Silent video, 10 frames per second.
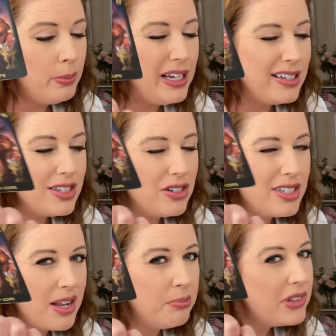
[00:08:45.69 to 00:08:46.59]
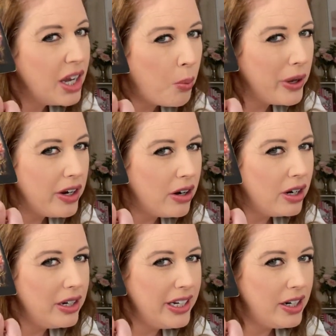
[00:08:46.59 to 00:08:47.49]
because there's something
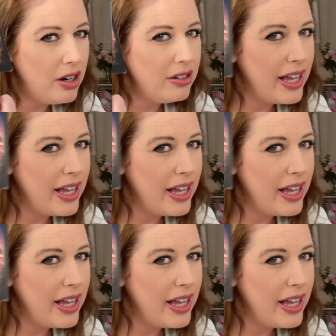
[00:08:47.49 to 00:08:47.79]
weird here.